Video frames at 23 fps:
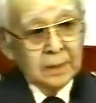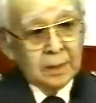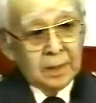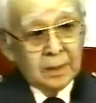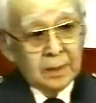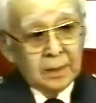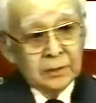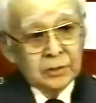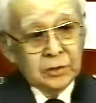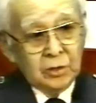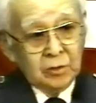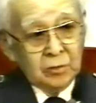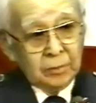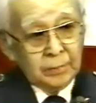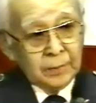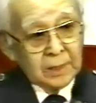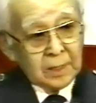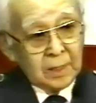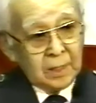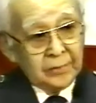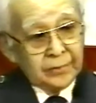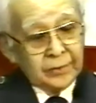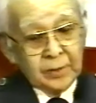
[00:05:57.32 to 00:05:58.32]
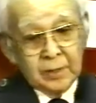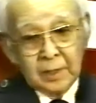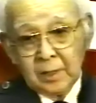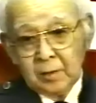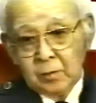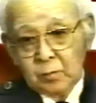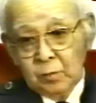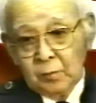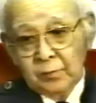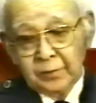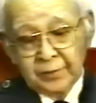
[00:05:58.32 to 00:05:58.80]
uh, General MacArthur
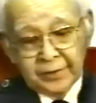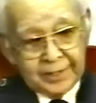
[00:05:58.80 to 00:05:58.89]
had over